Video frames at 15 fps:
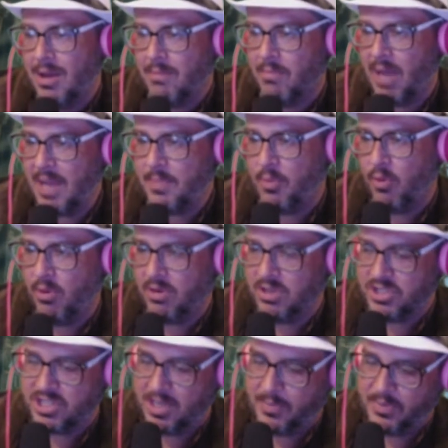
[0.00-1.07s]
Mike Porter
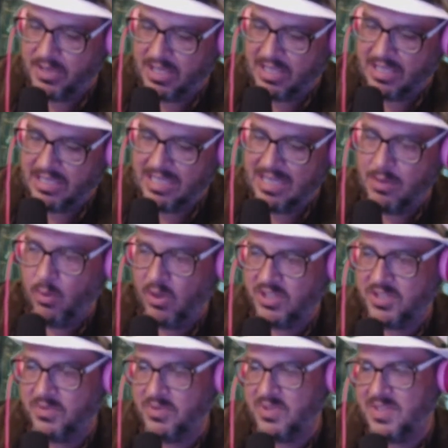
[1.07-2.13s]
jumping in. He
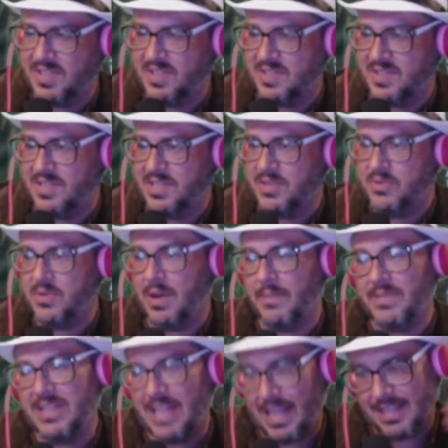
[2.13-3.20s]
wants to resist too. I
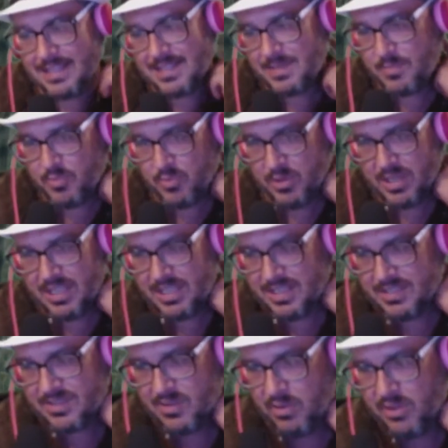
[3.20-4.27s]
mean,
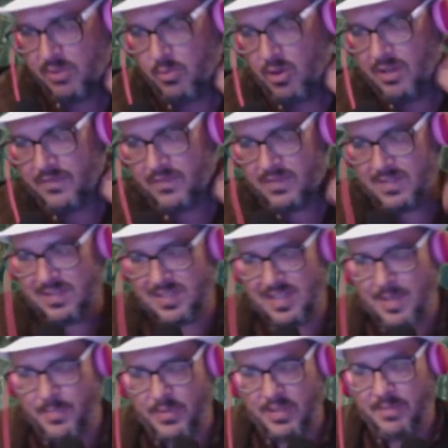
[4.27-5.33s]
there's only one for
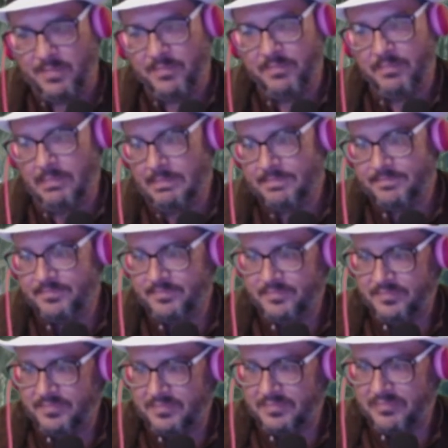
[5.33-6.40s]
sleeping.
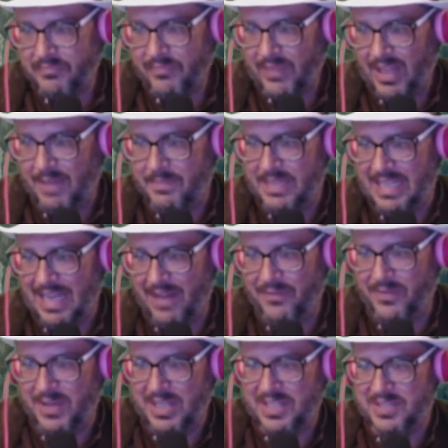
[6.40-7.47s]
I mean, how
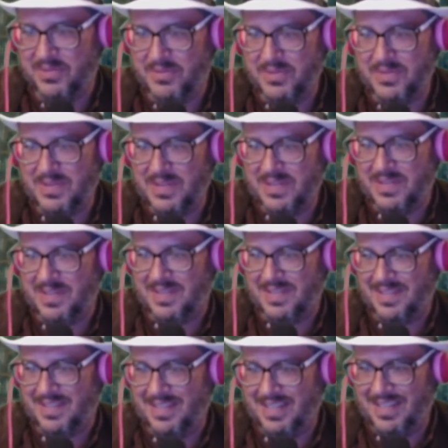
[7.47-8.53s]
funny is it resist
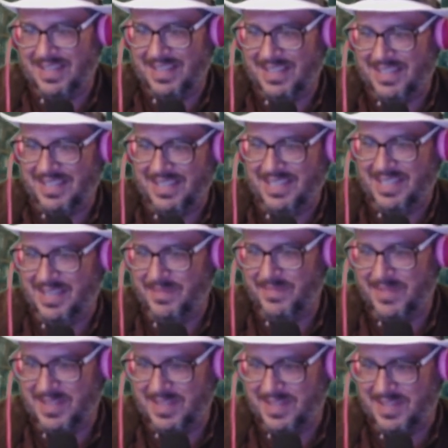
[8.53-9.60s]

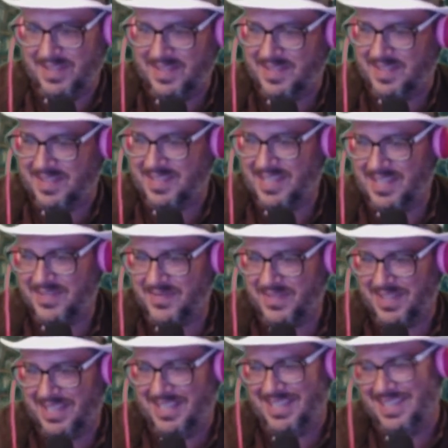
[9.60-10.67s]
hypnotist
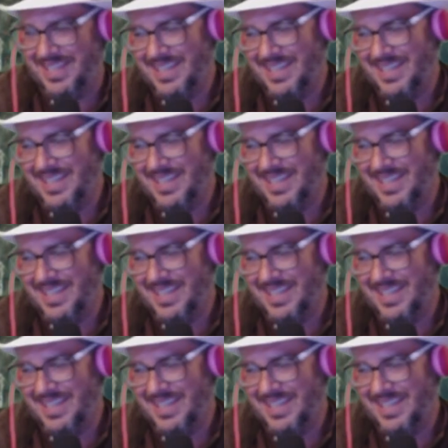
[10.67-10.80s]
successfully?